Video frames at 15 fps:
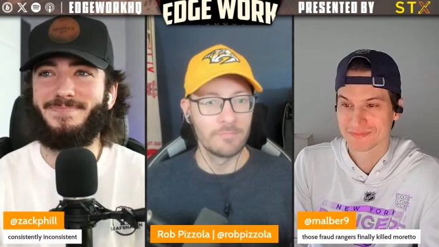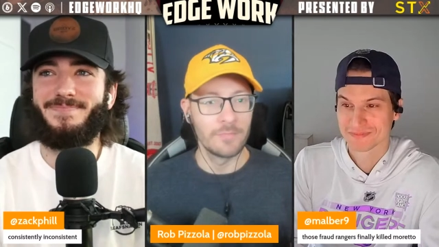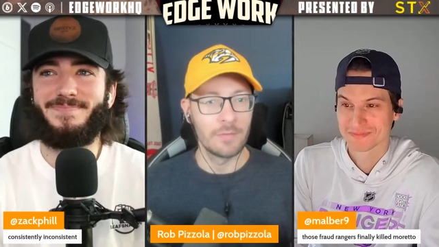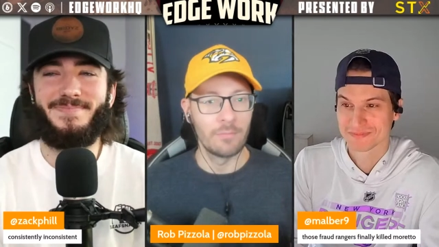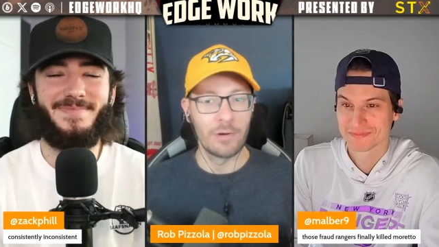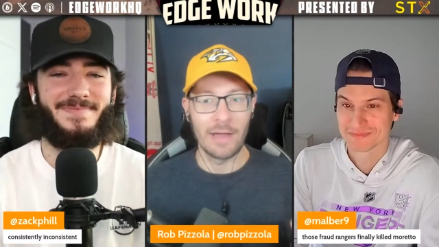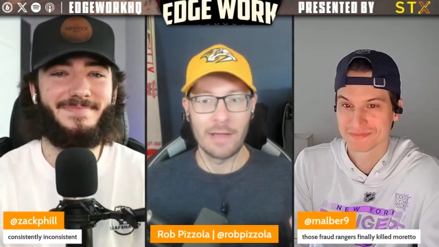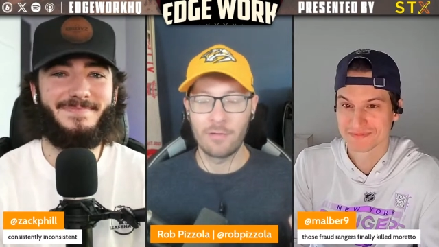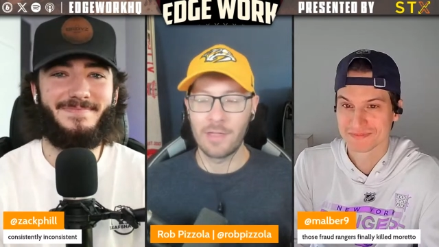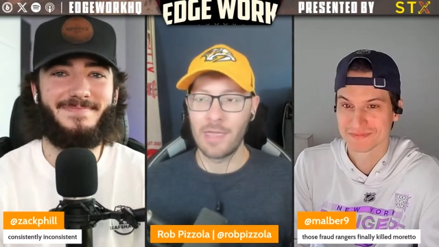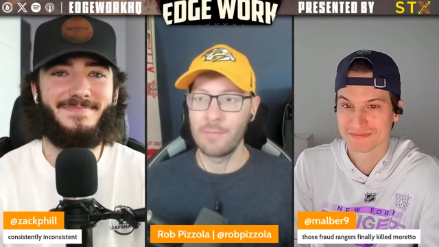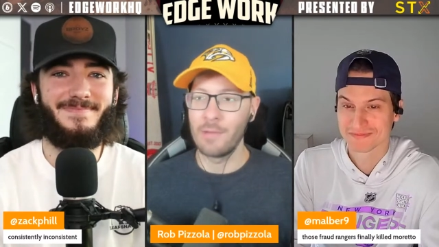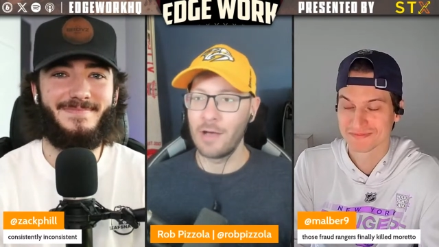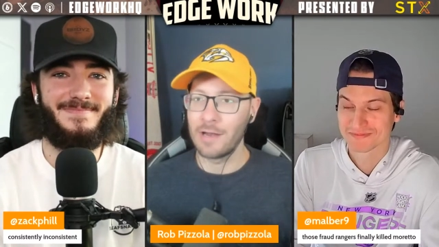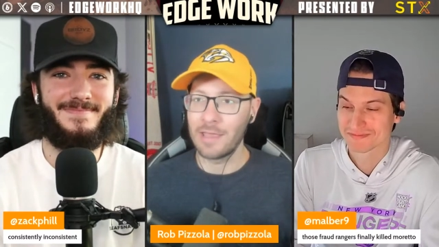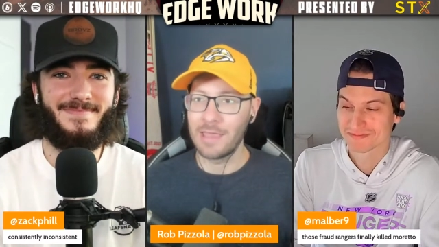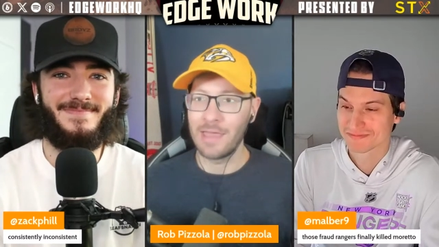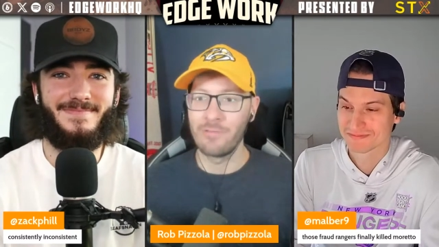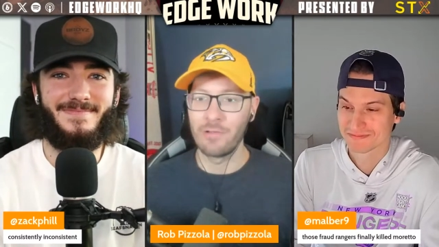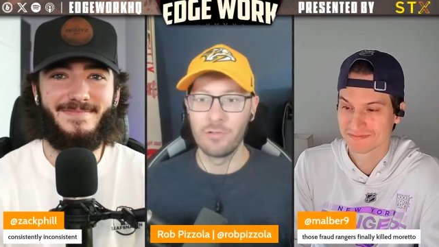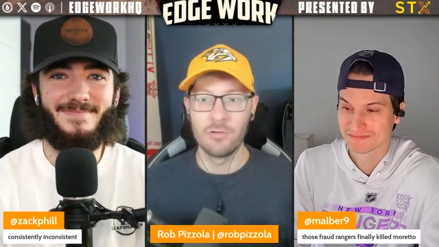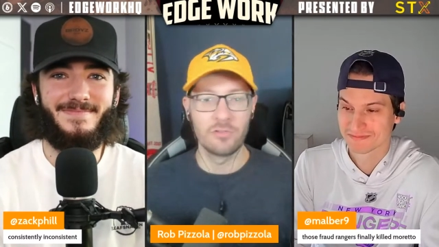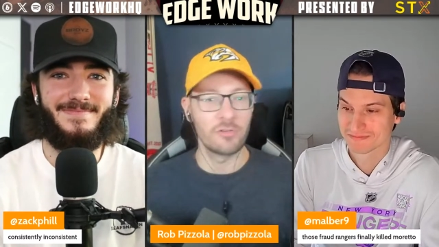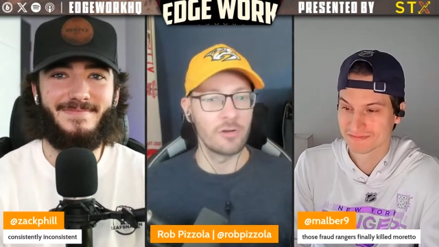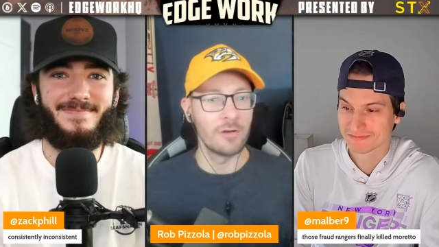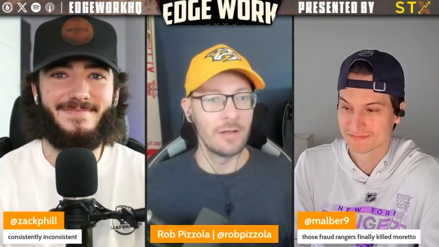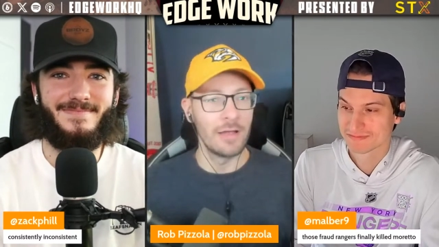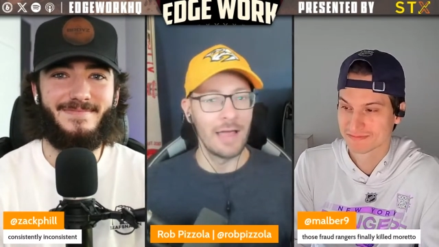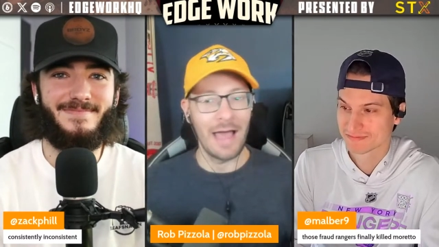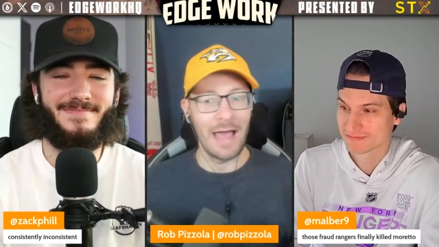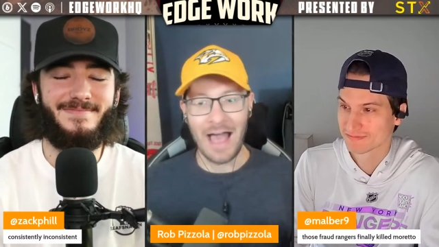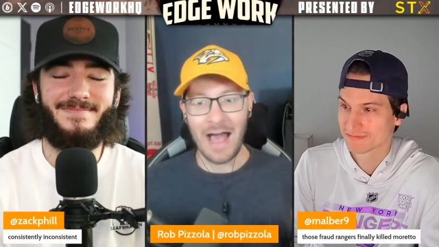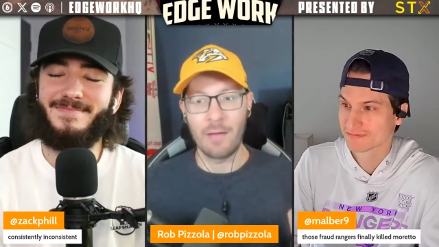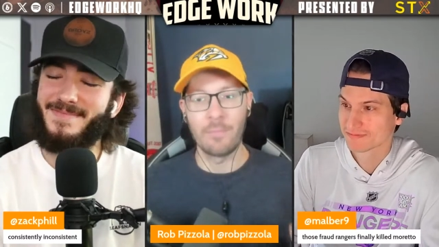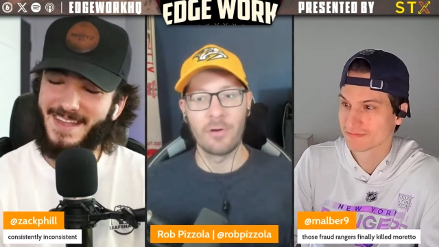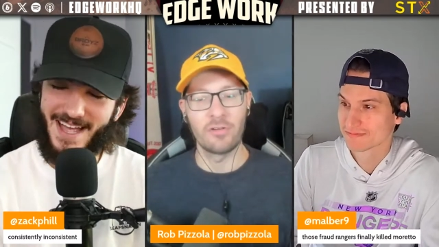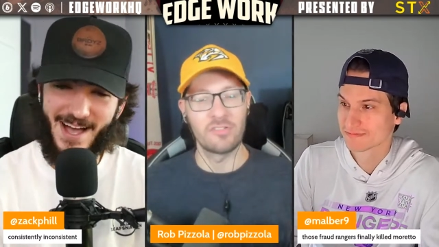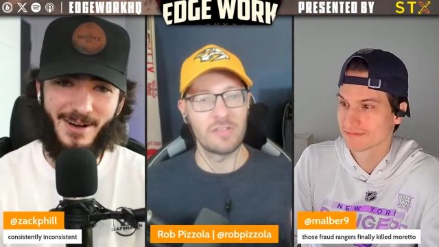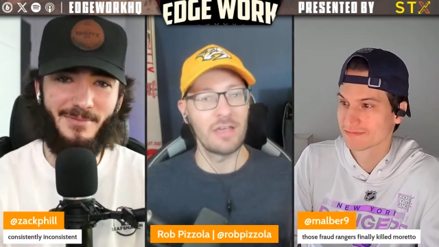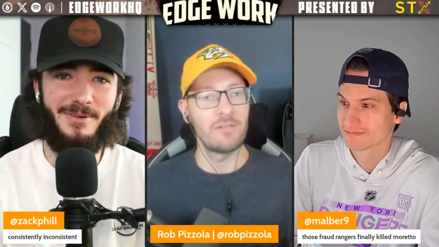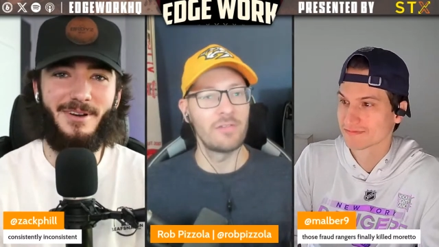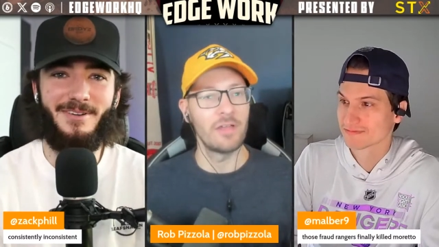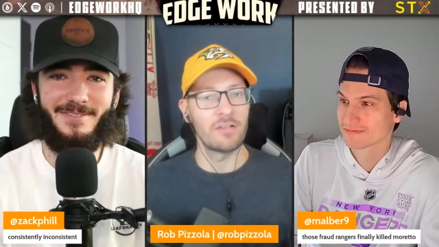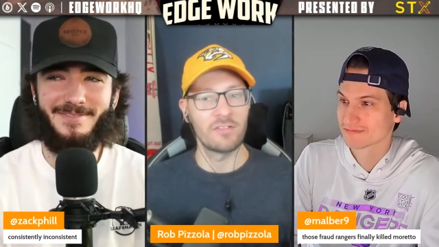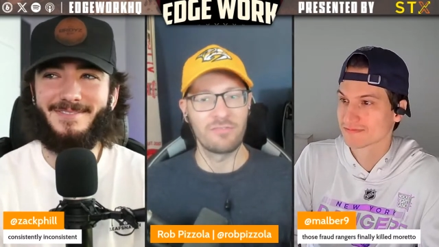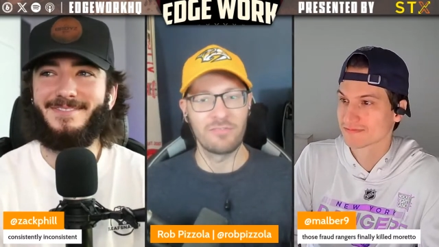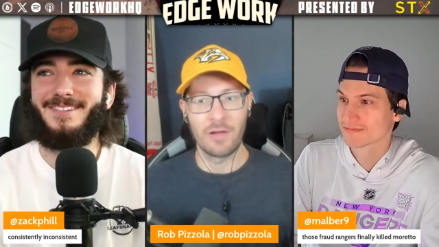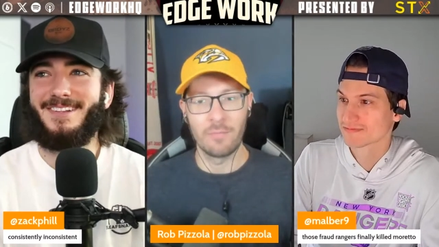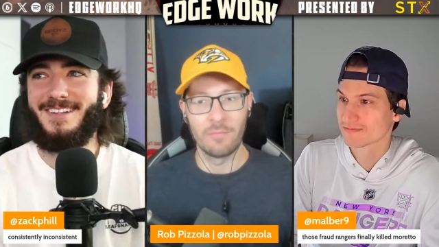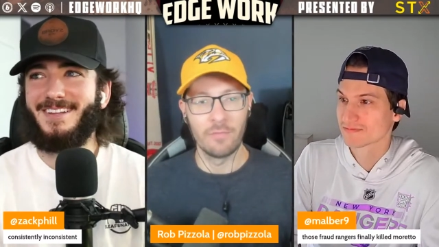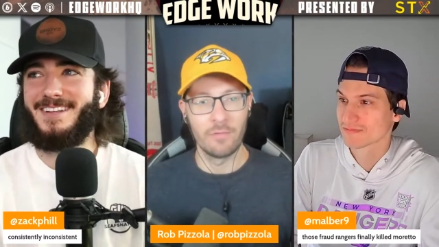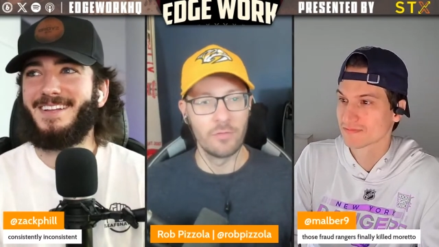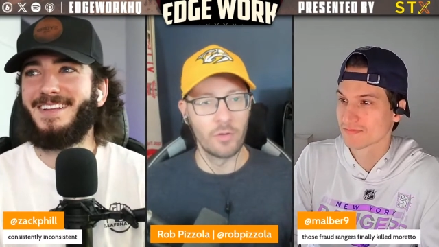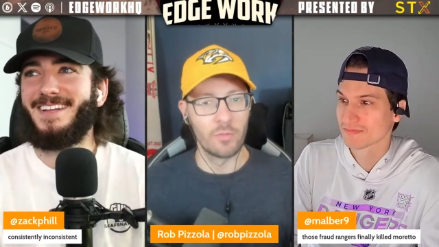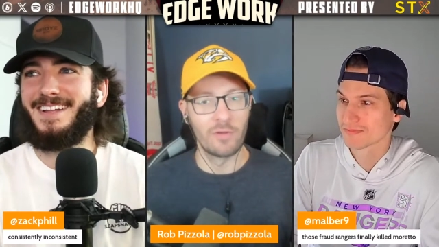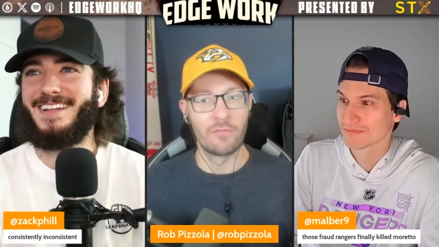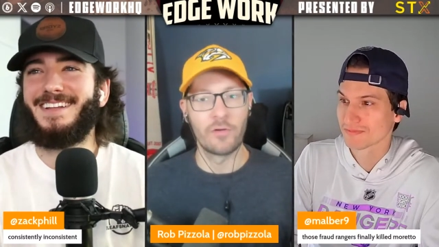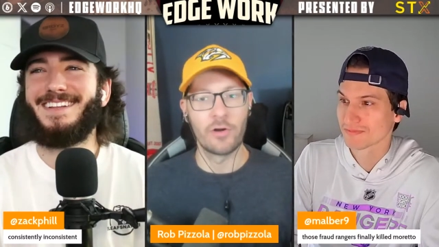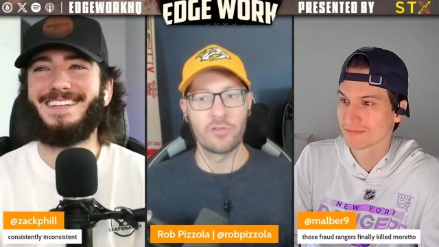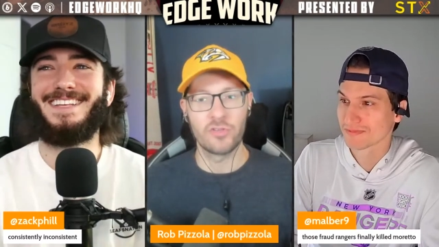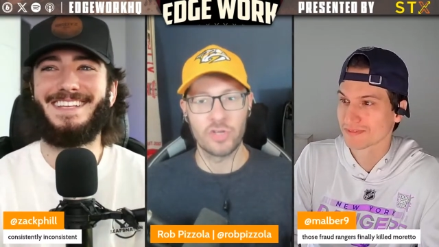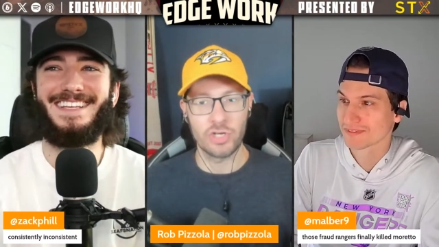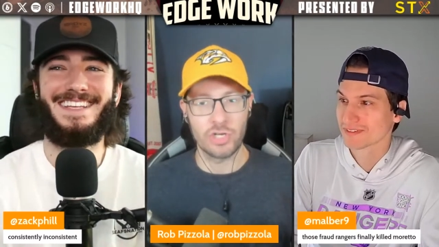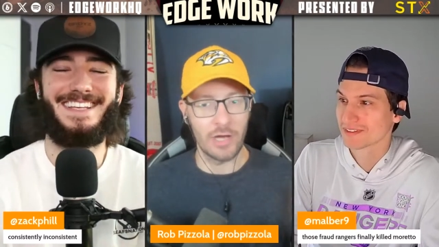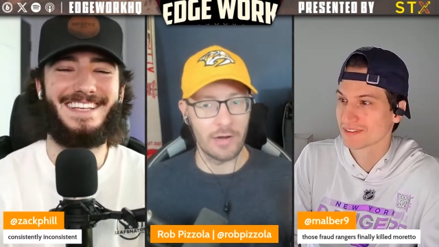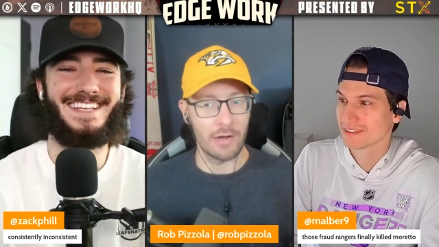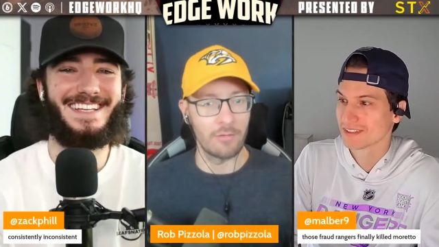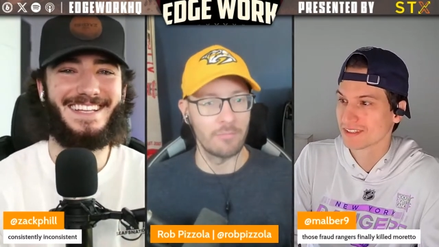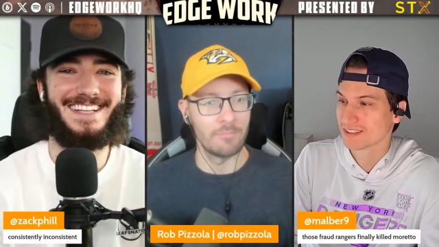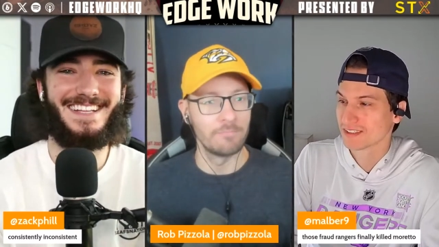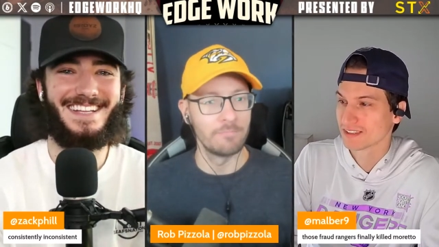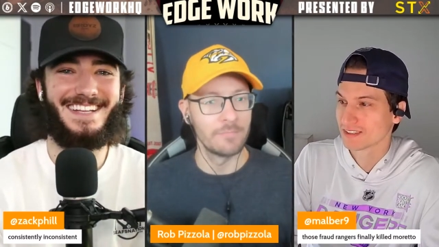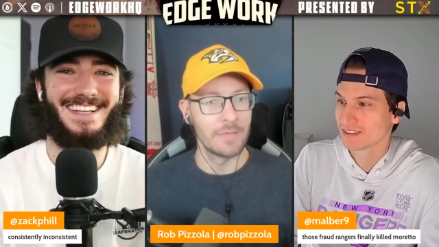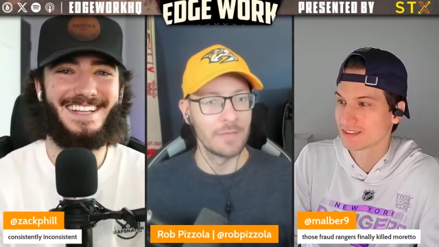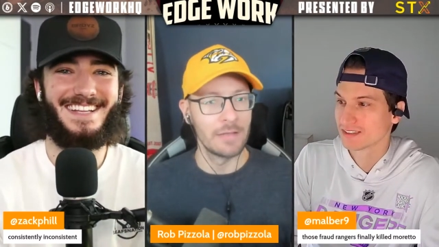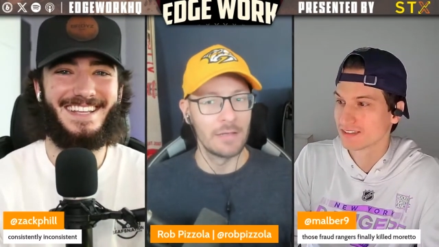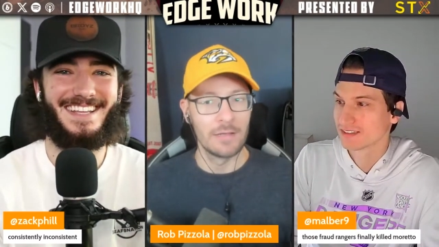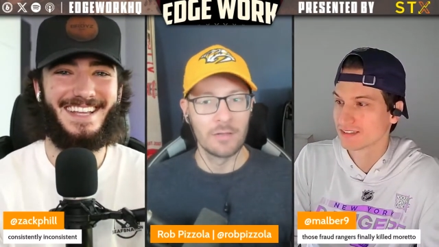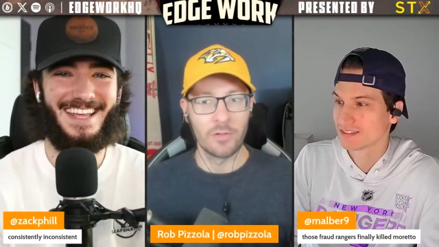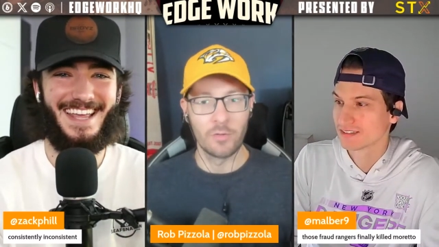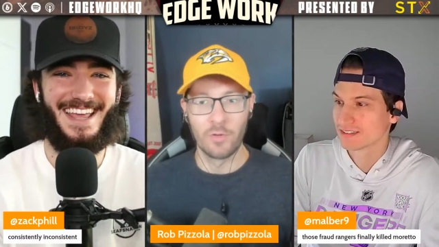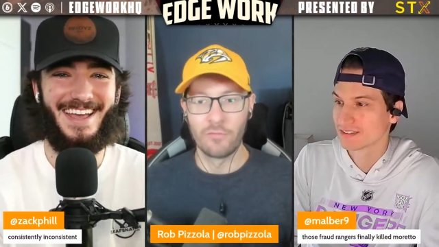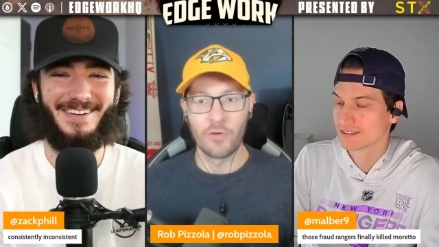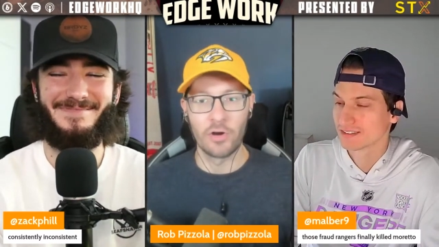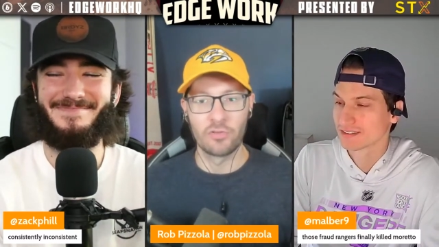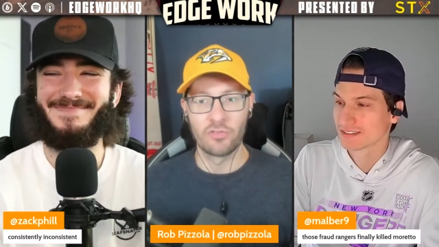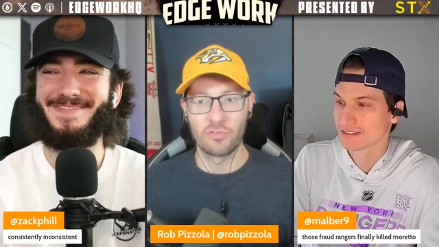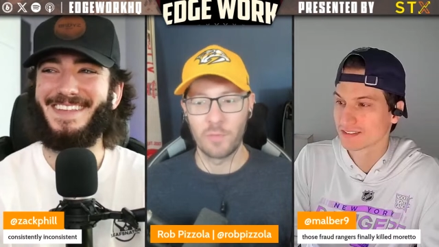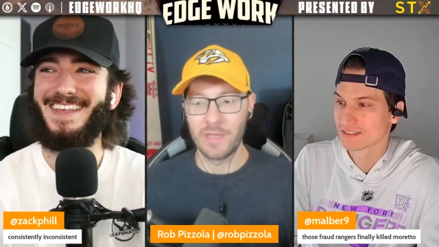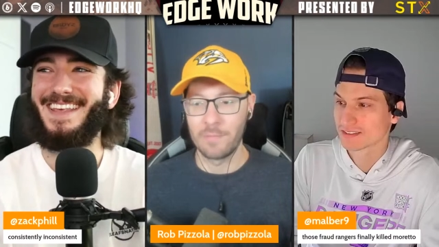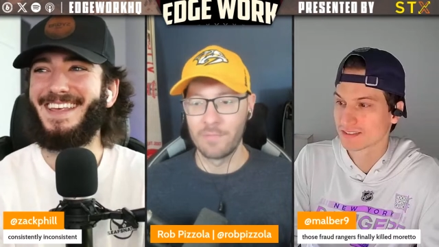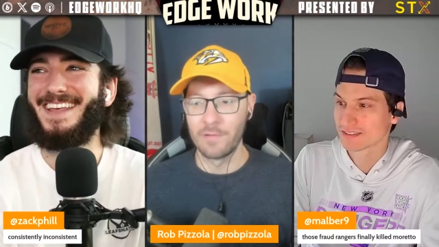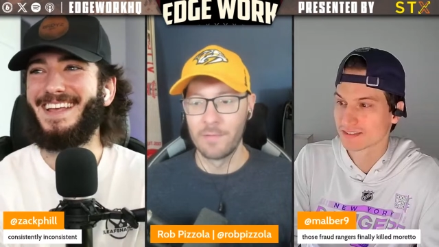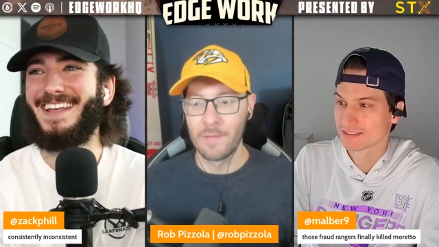Speaker 1: Moretto came on. He gave a loser. Alber saved Alber. us from the reverse shutout, the reverse yep. sweep.